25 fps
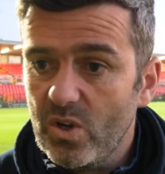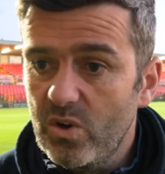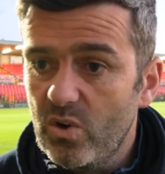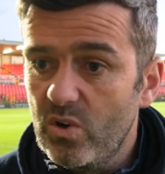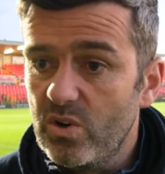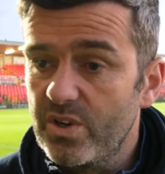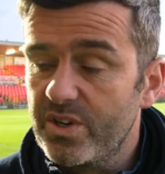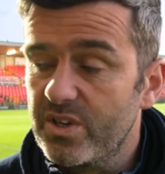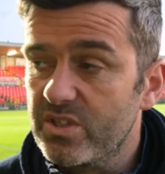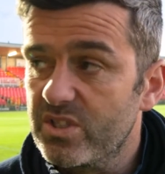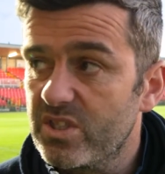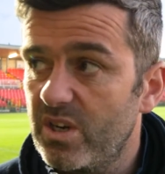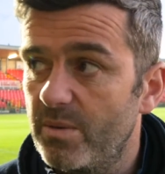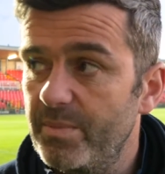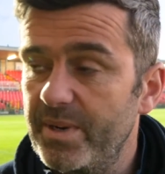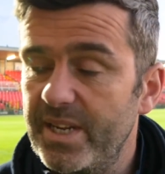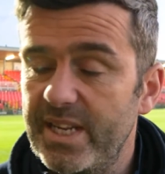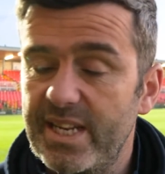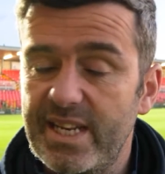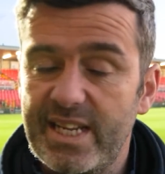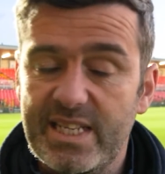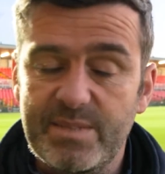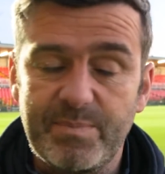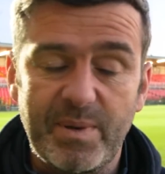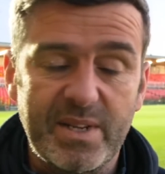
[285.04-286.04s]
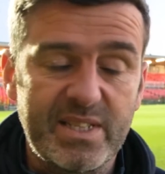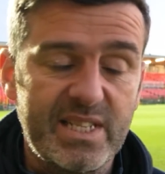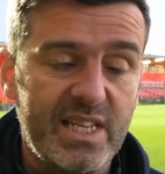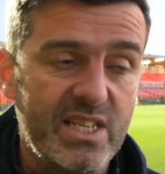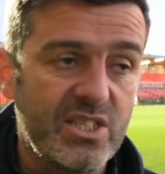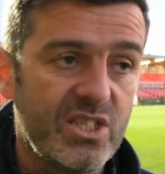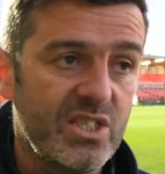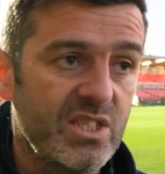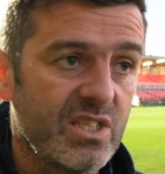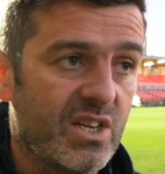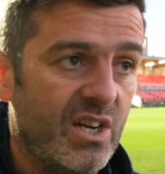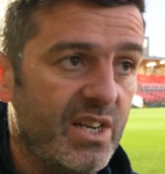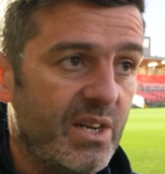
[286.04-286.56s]
owners coming in,
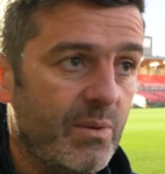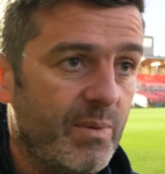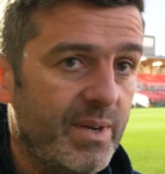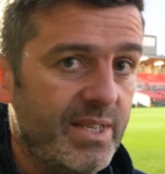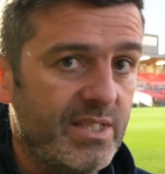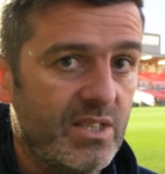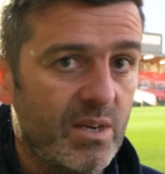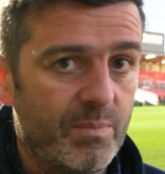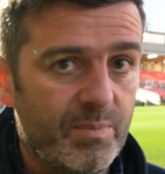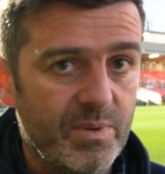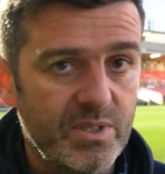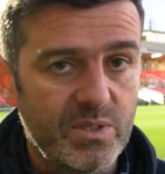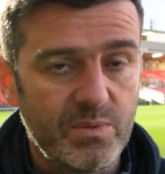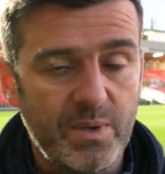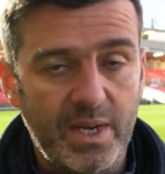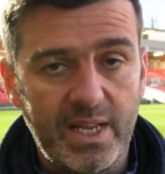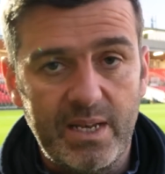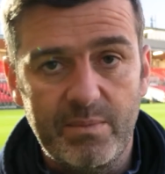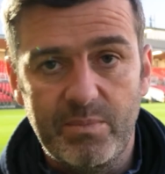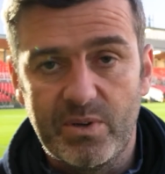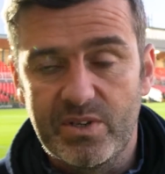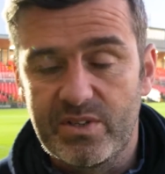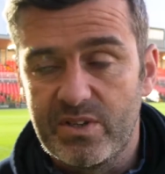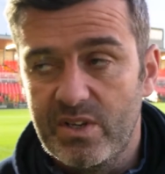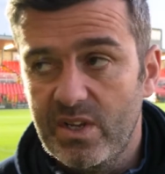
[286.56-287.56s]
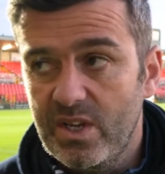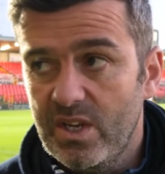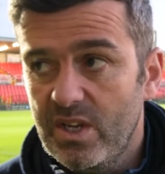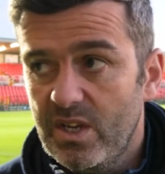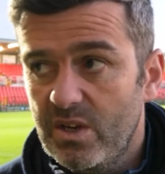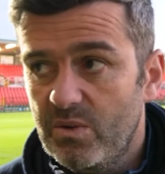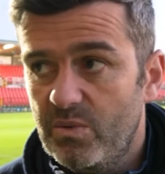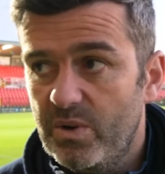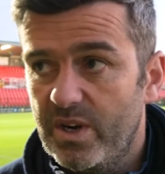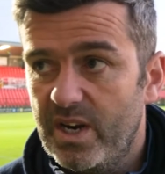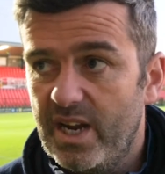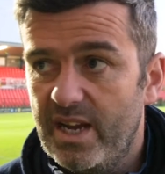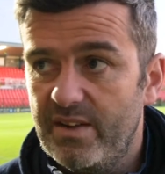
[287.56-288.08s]
expectations kind of went up as well, but
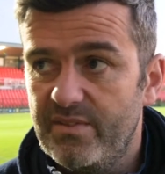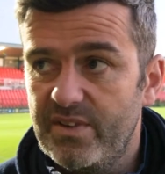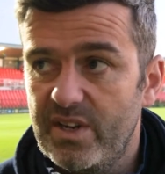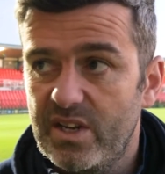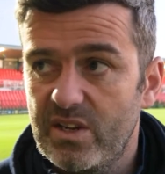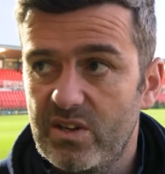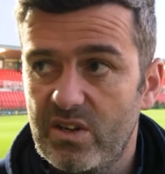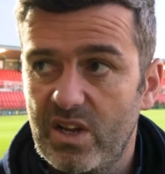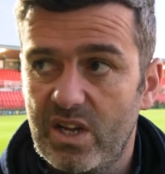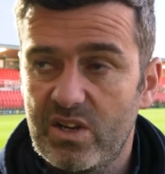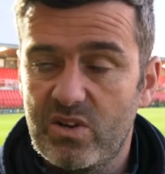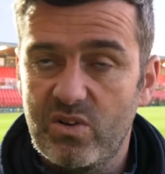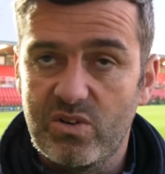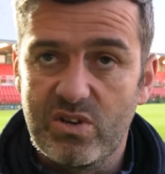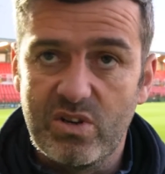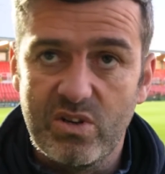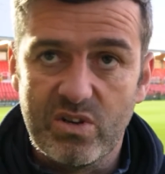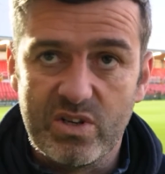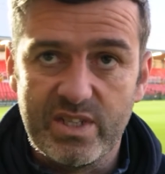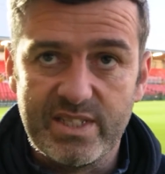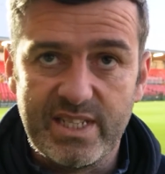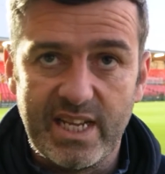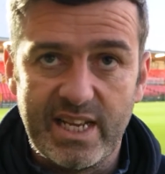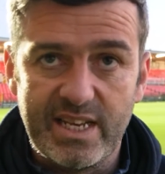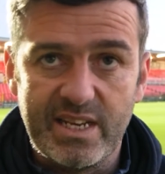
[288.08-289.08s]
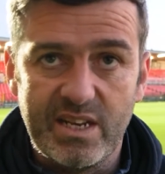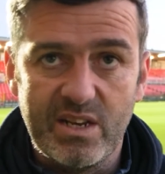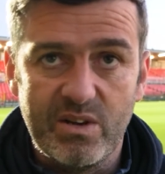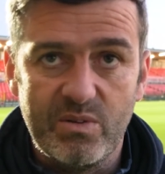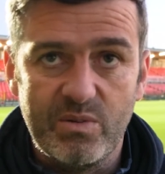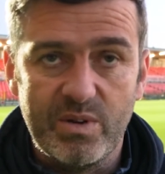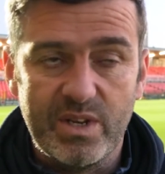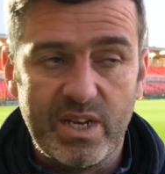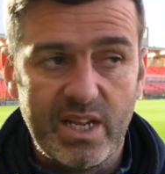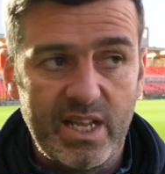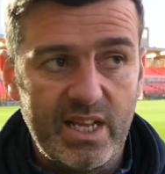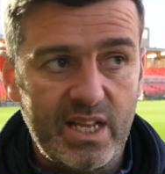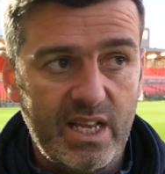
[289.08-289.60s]
we're having a good look at that
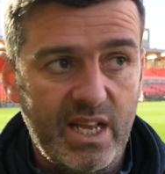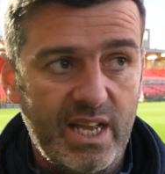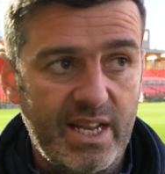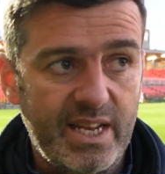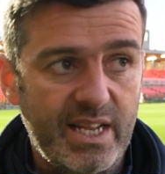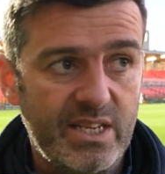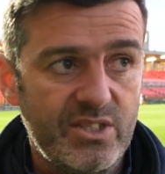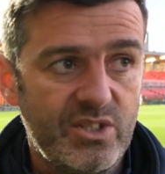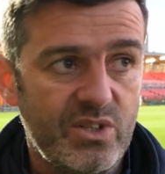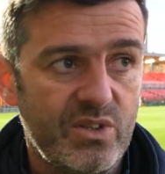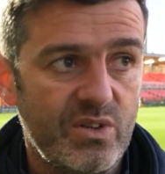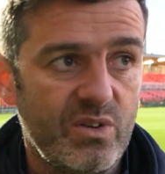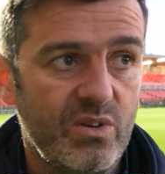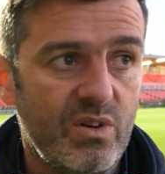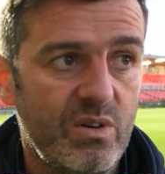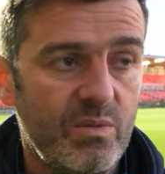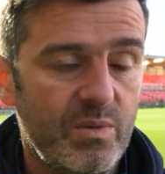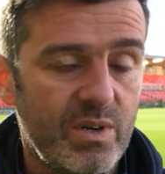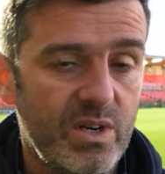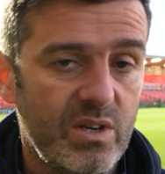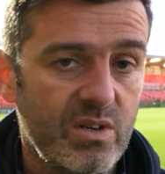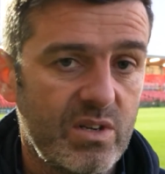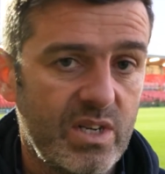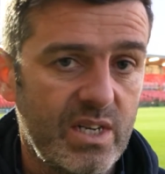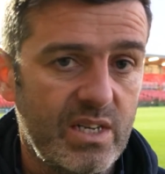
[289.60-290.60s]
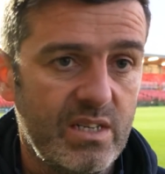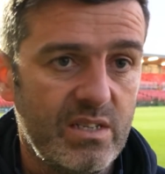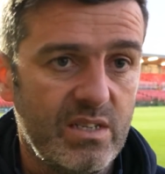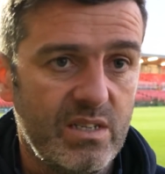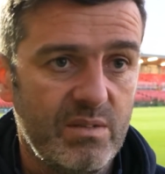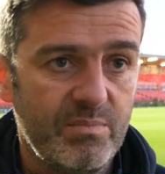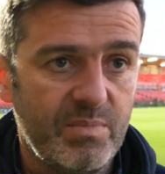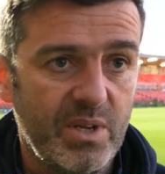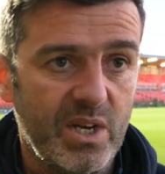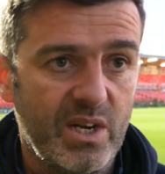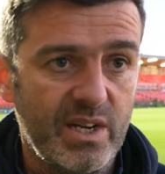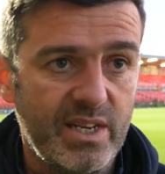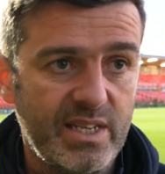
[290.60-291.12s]
now, and as you know, we're looking
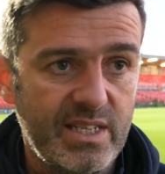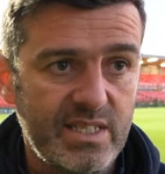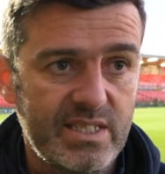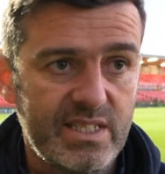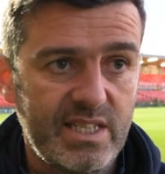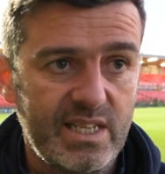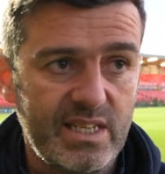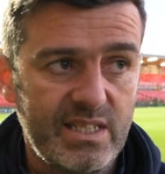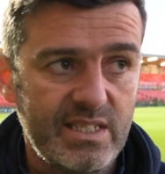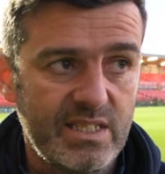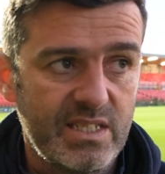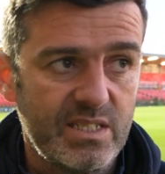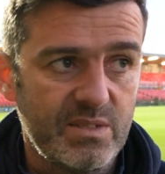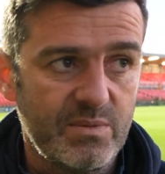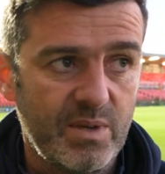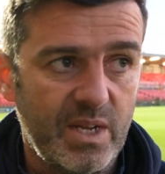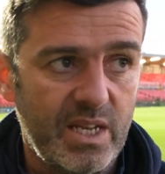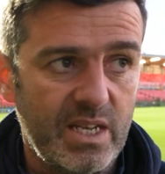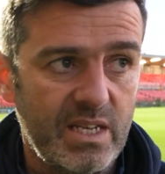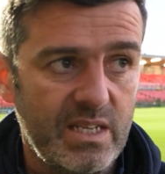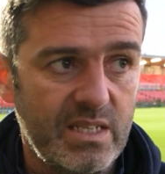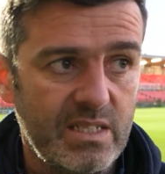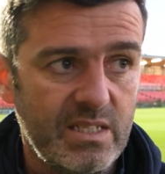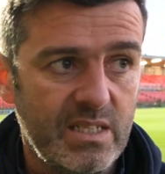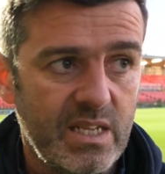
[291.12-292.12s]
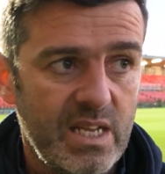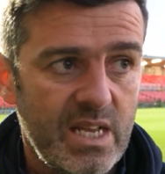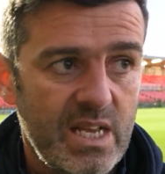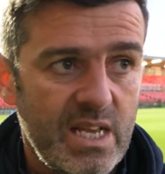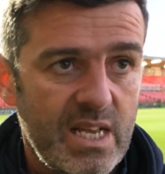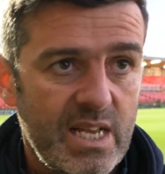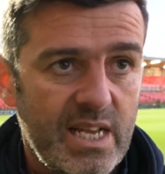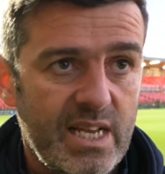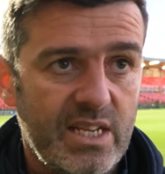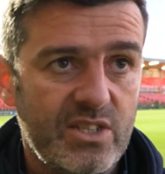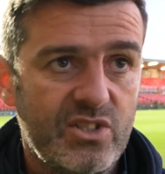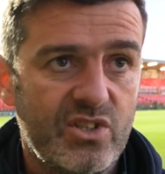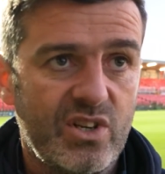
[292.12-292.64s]
behind the scenes as well, and
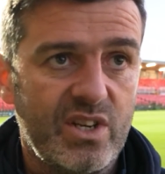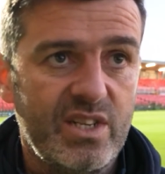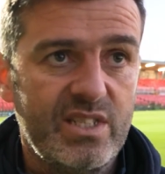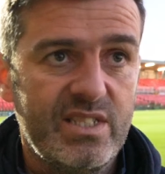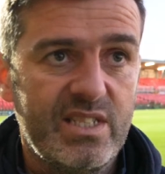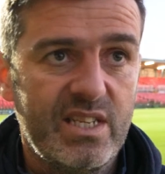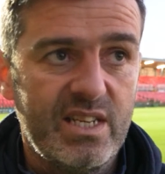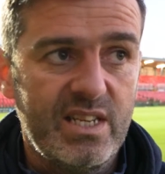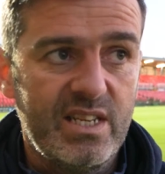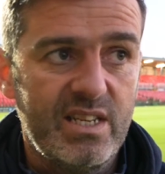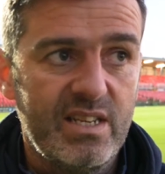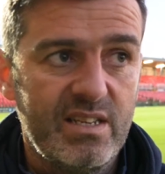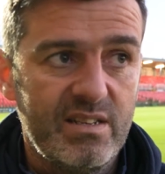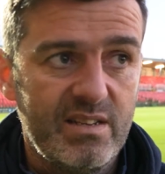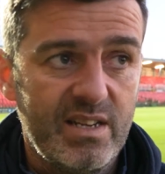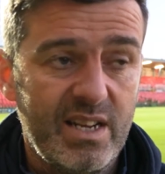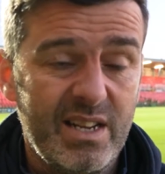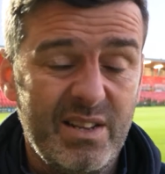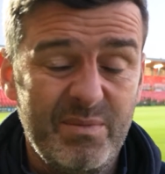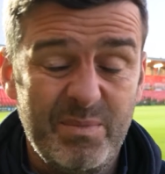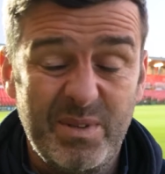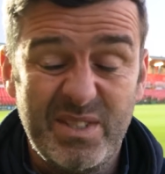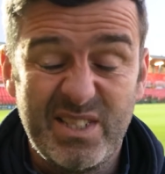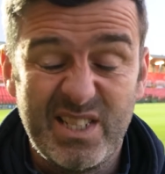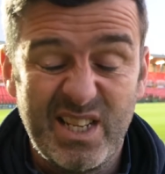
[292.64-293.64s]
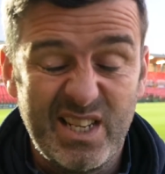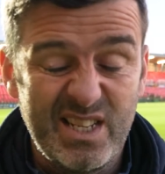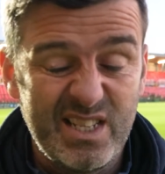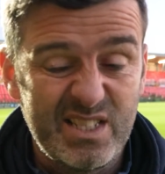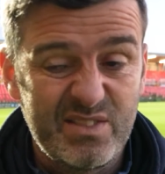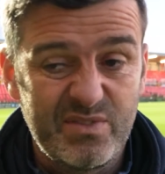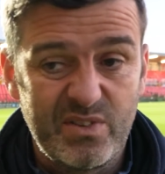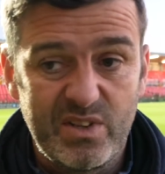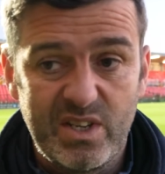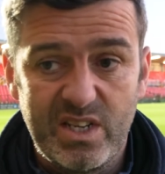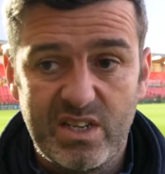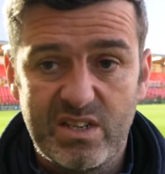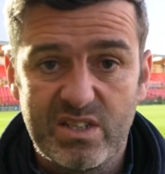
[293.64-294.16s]
trying to, and I've been saying
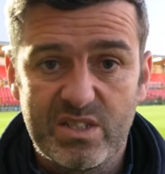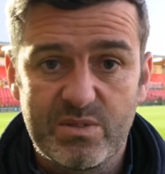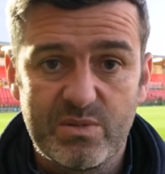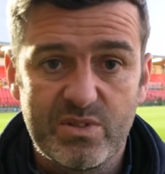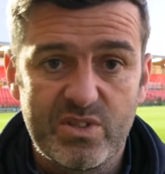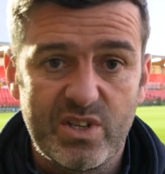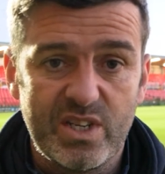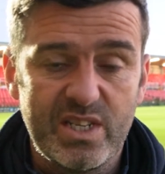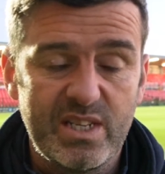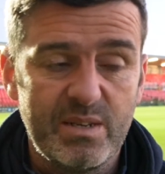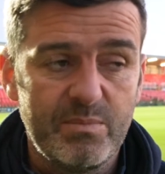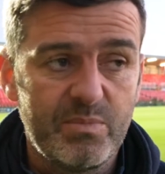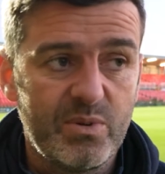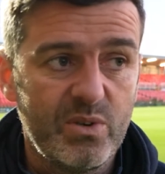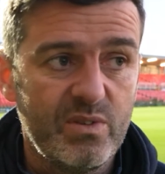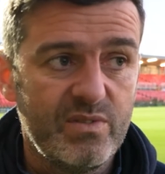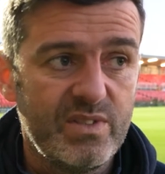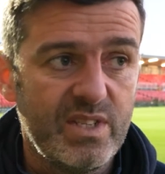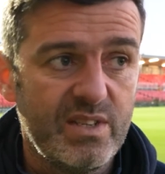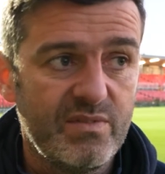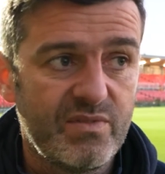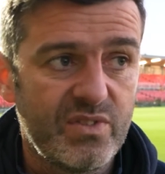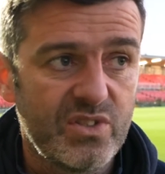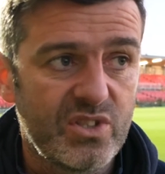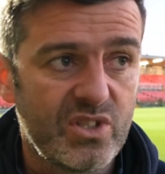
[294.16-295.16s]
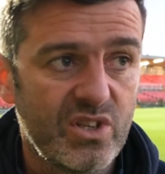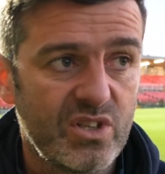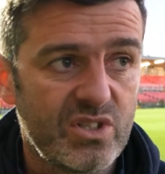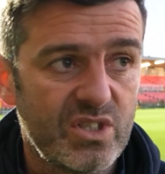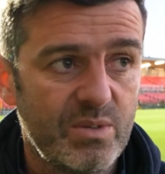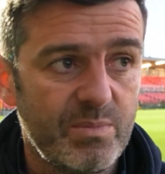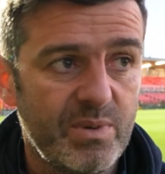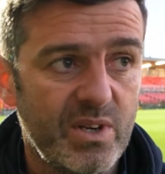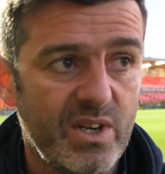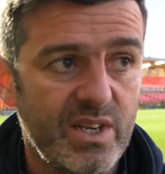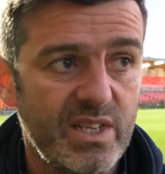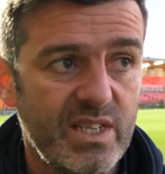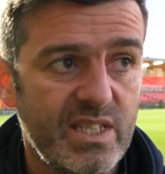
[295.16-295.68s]
this for years, we're trying to improve the
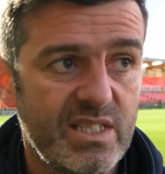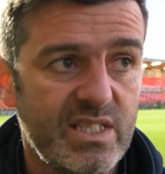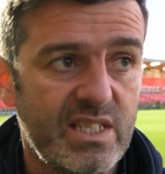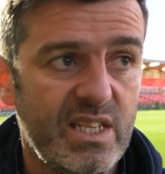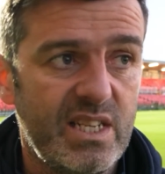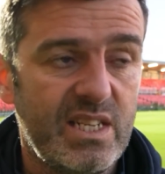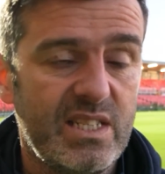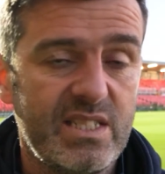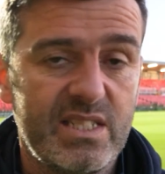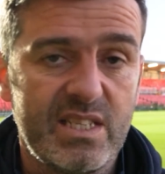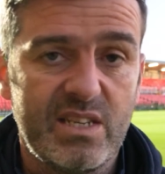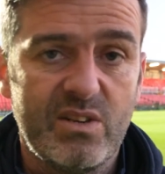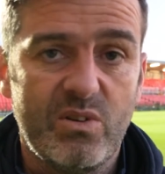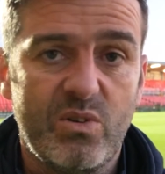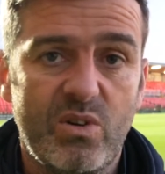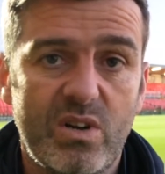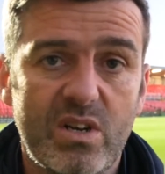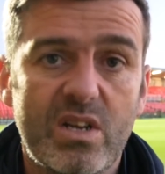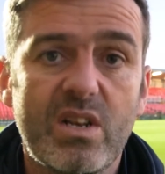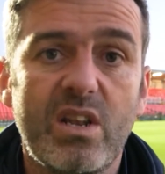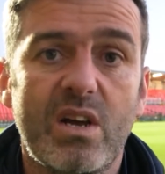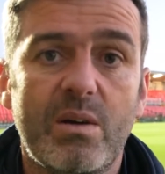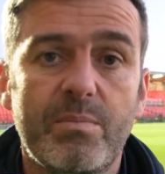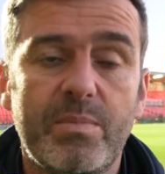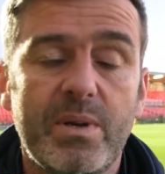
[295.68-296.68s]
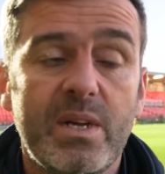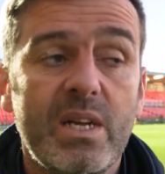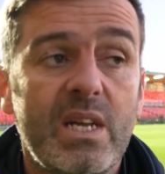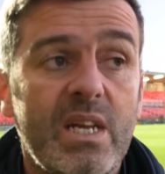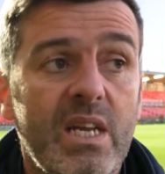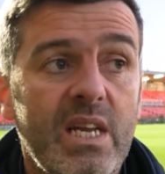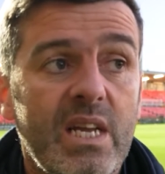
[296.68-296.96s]
infrastructure behind the scenes in the whole club,